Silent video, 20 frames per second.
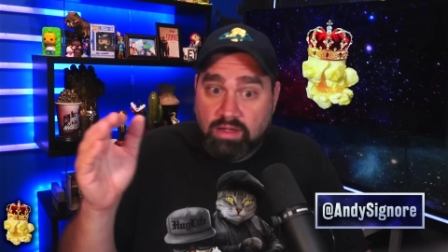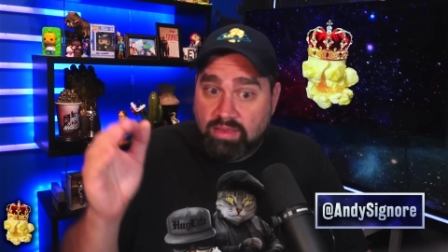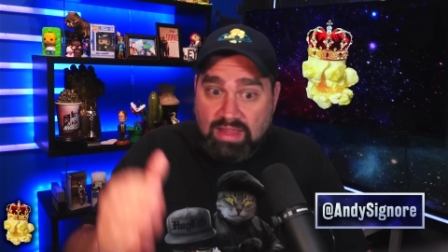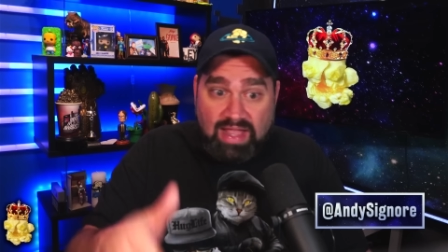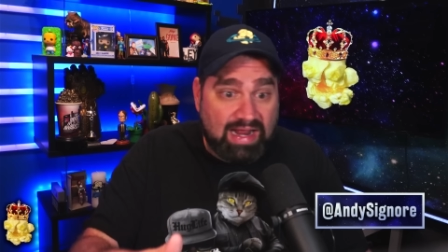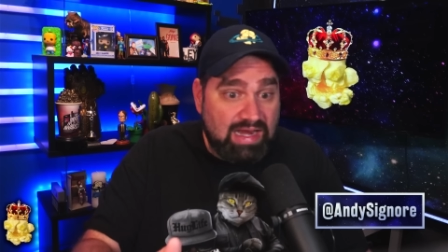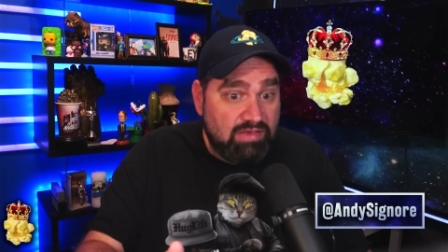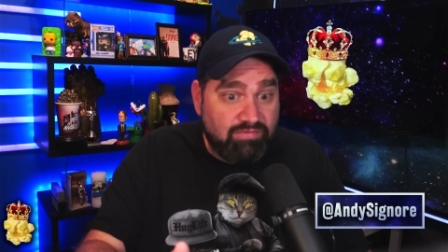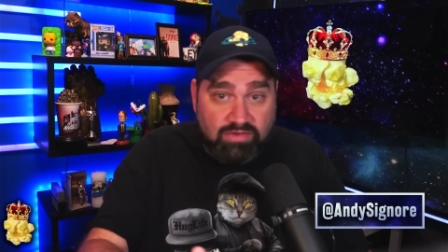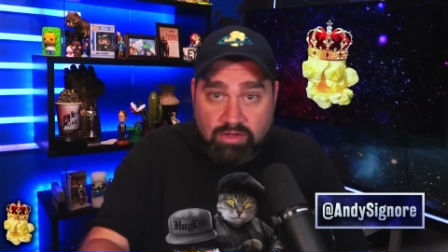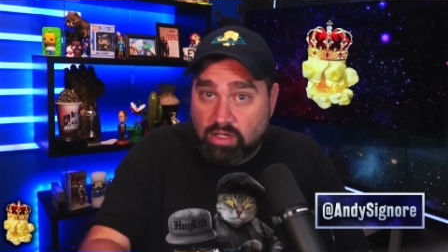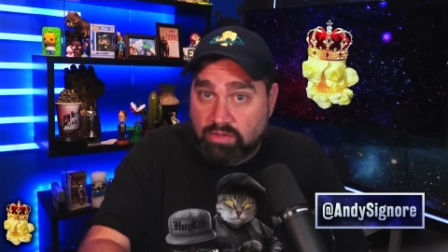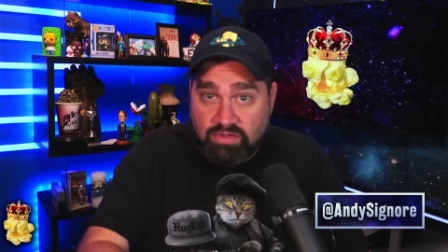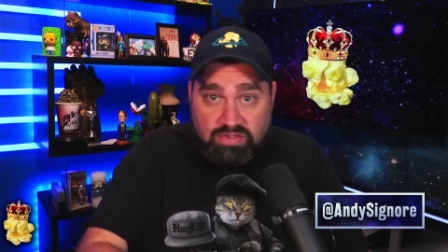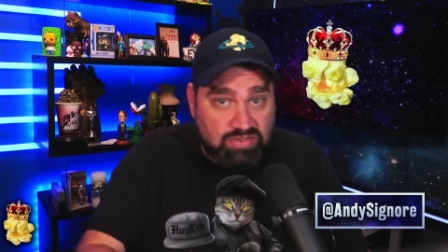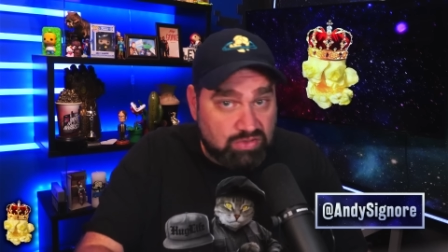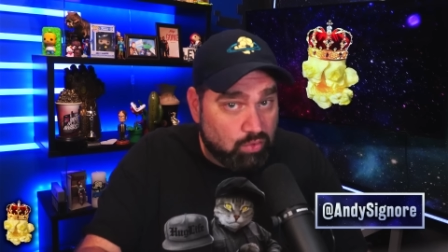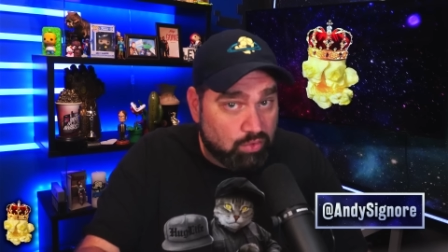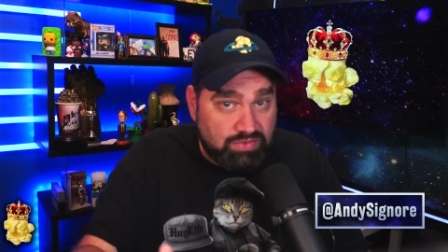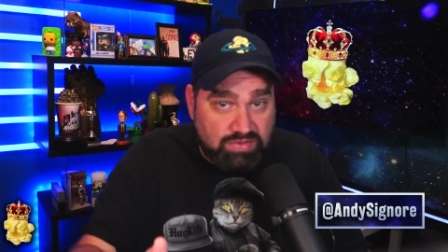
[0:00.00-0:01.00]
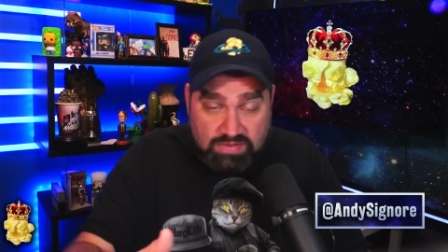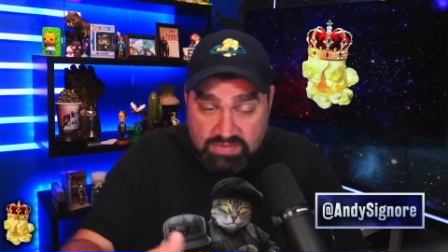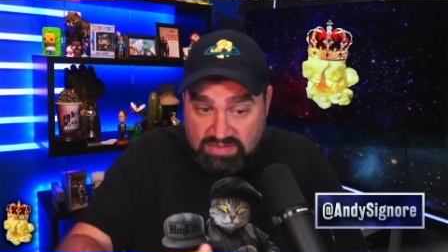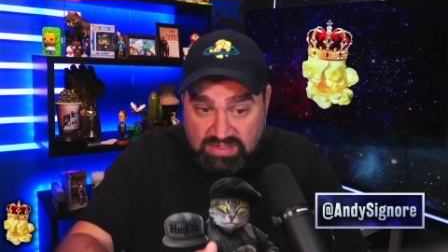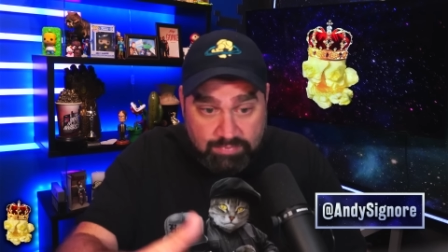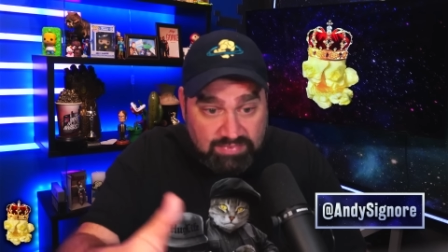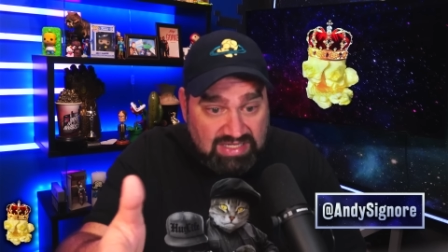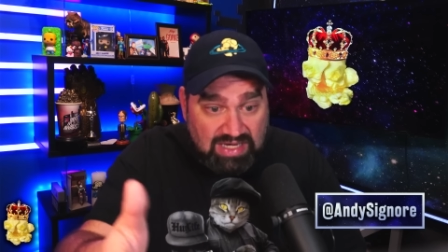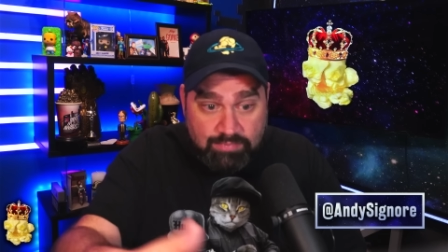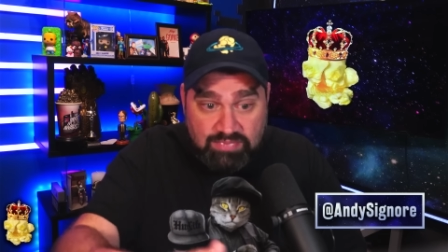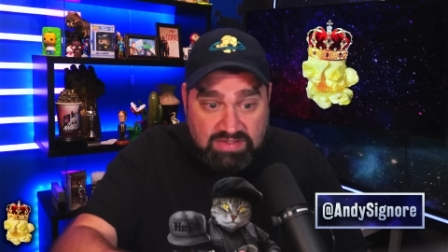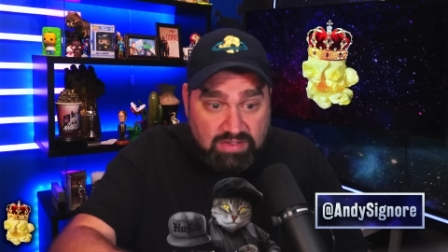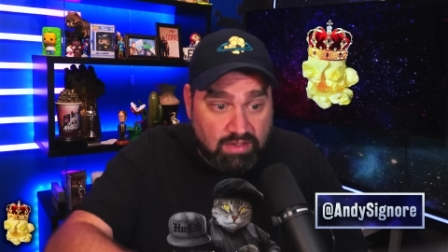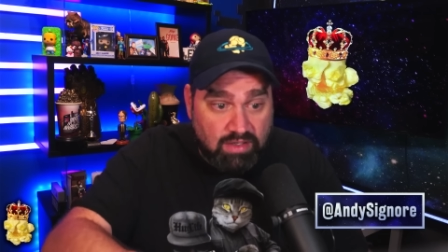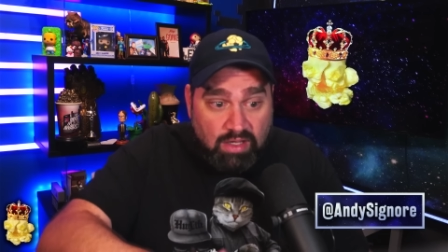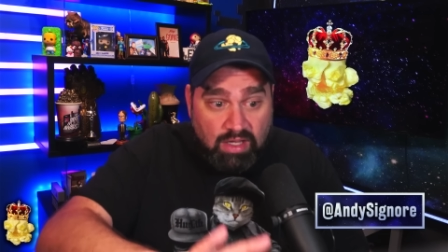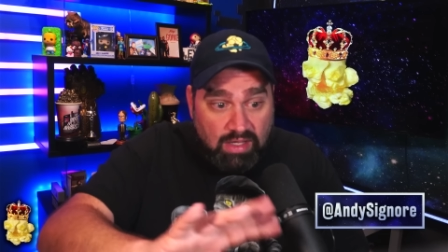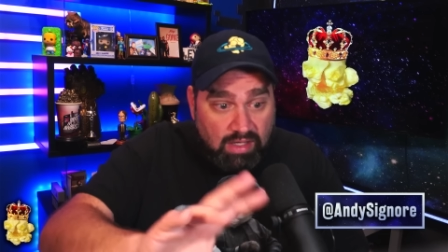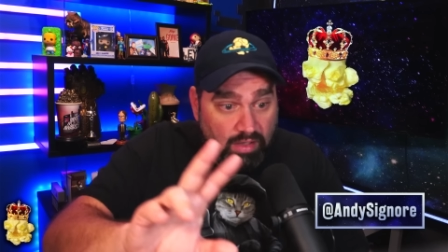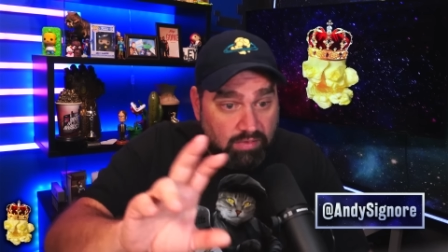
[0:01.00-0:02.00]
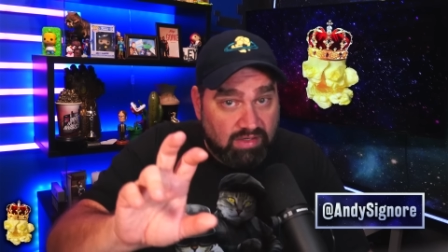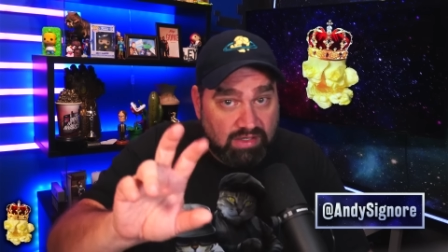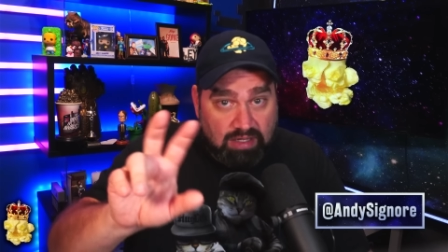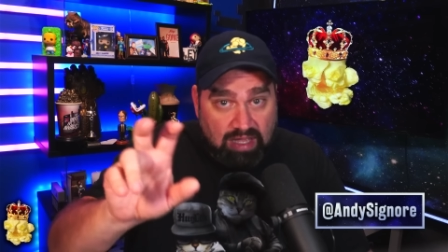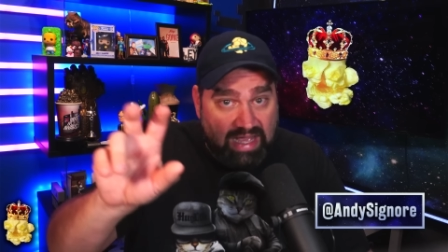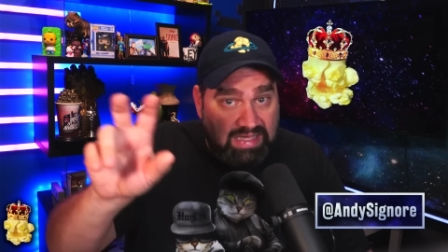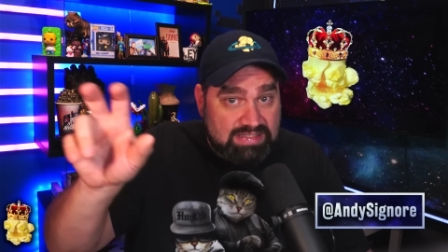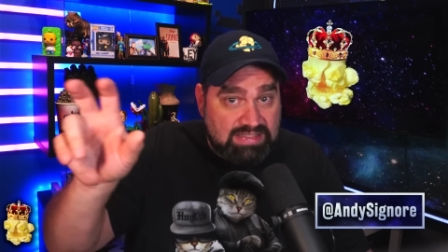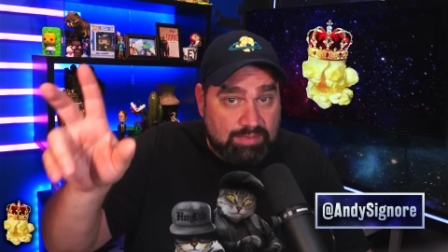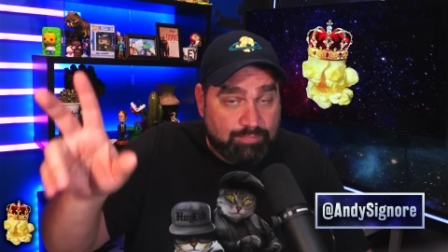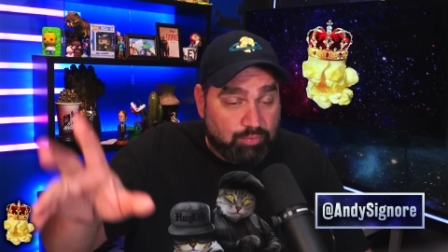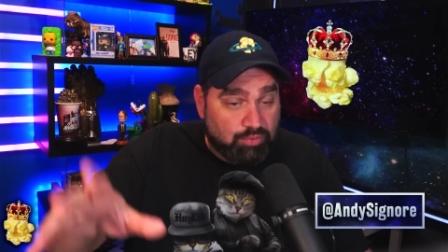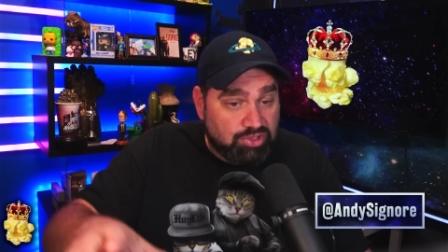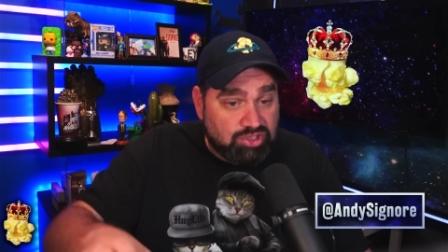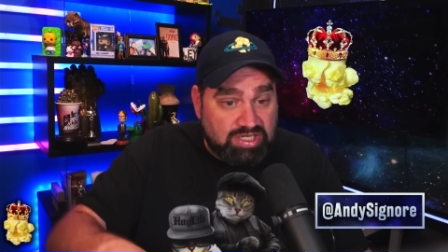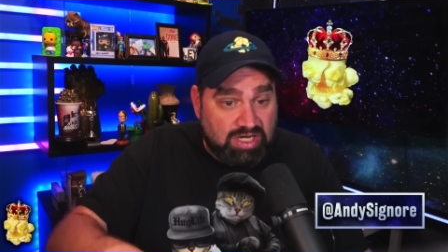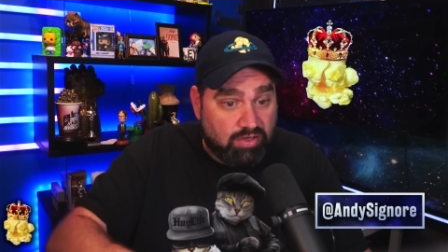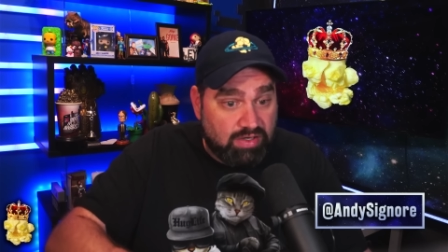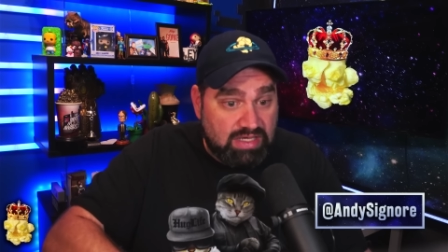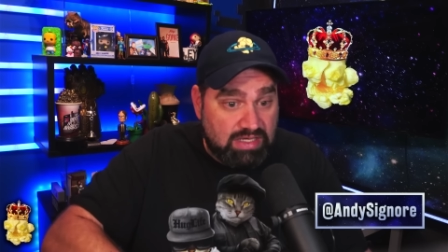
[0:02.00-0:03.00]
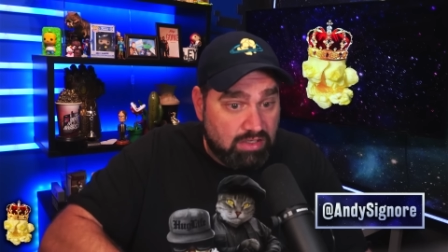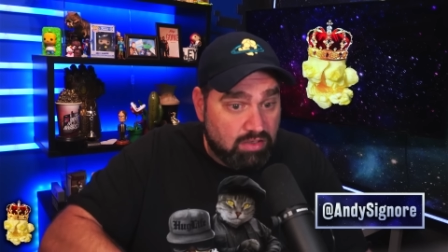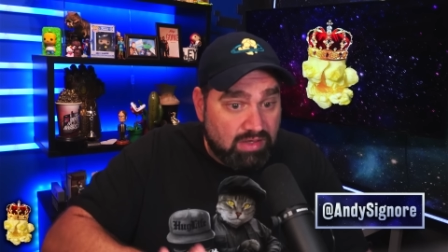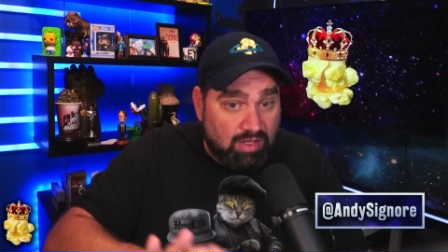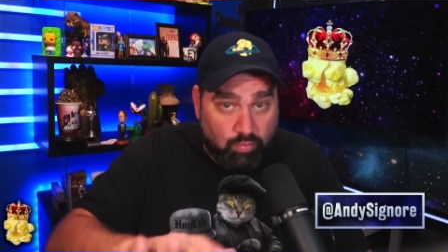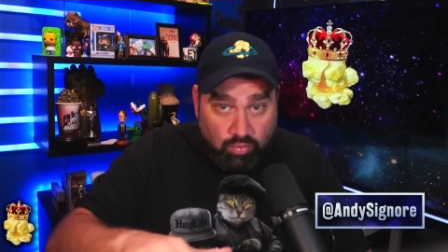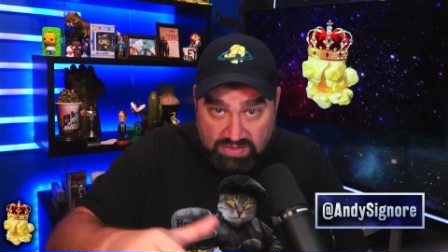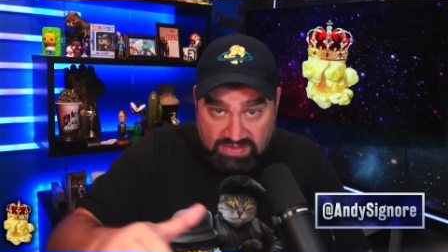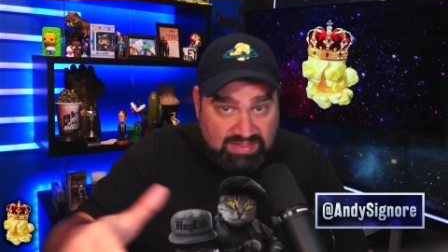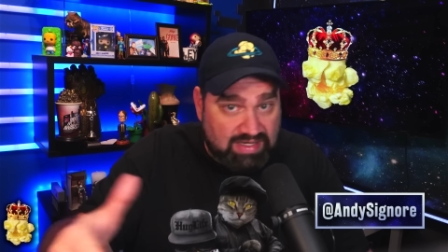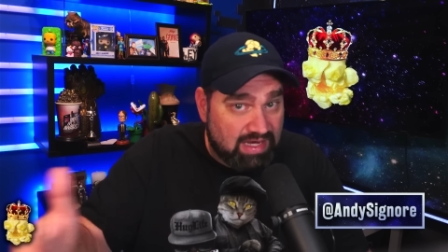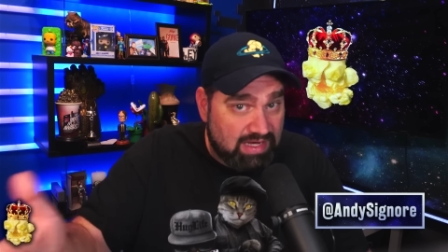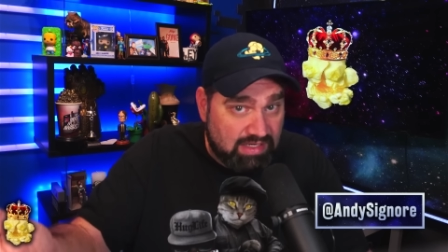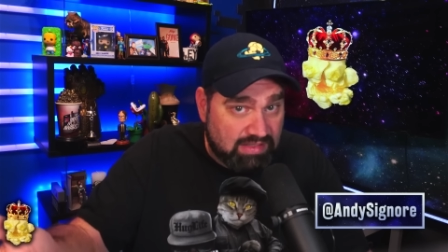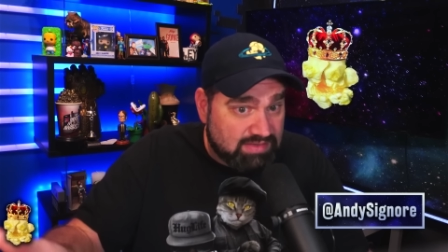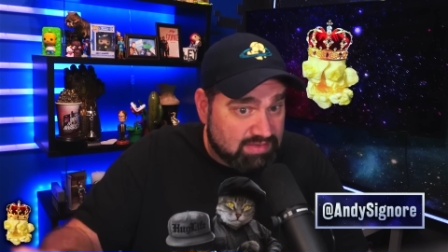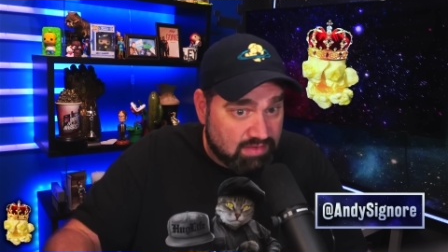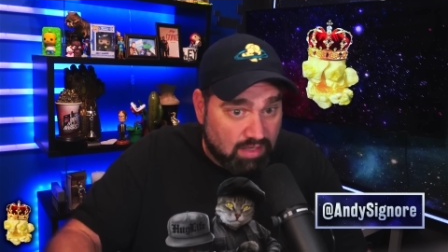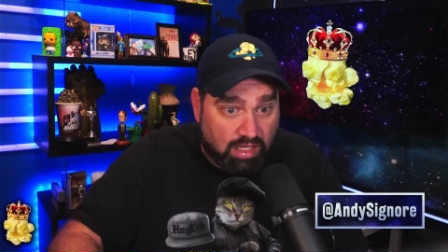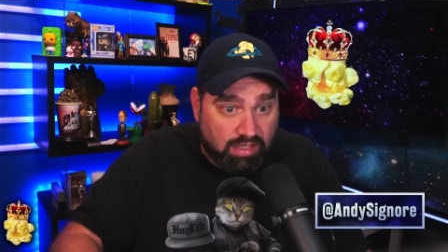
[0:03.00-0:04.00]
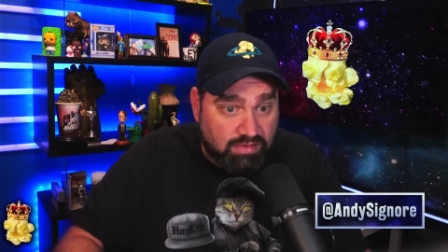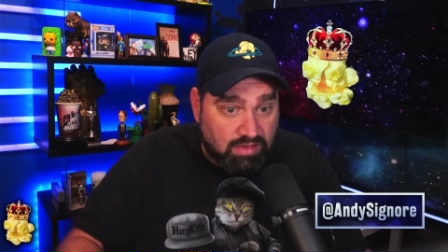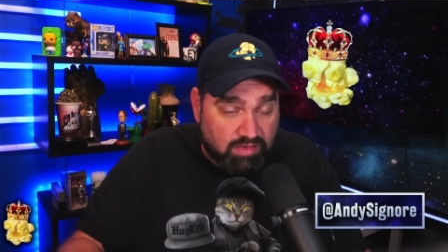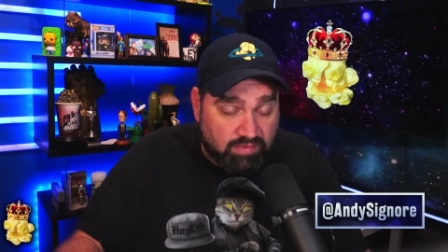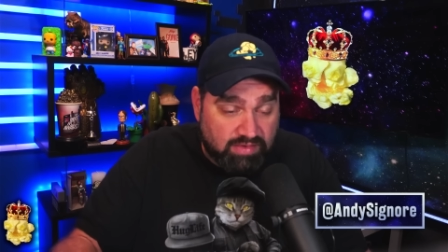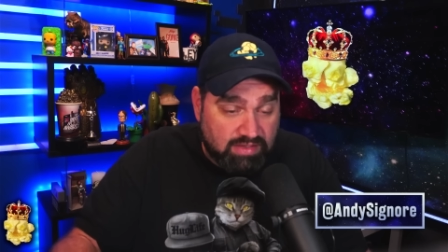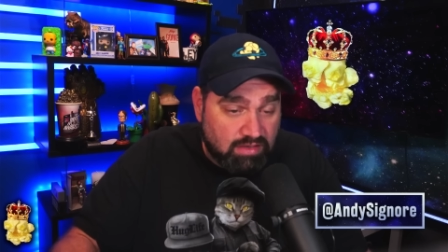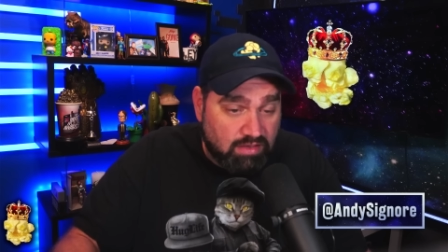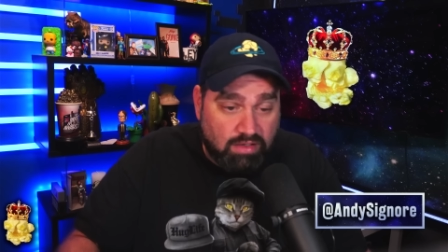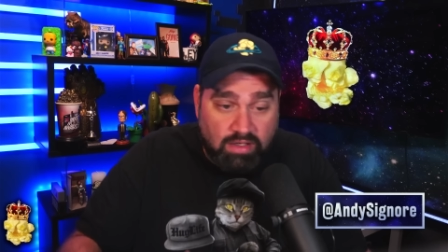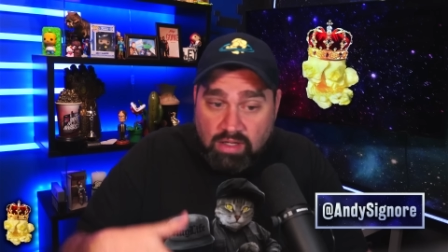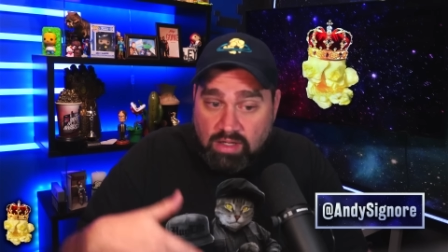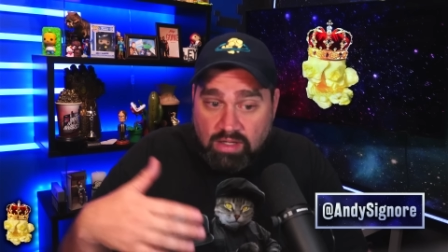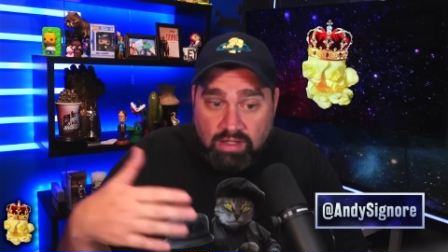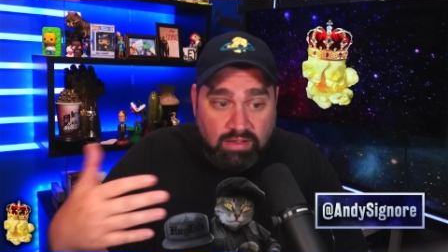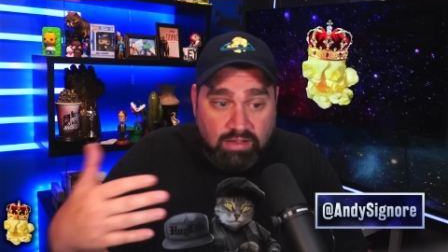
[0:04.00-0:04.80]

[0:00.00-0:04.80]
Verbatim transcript: Not even on the sources. Sometimes the, the gossip we're sharing here that we're saying is unclear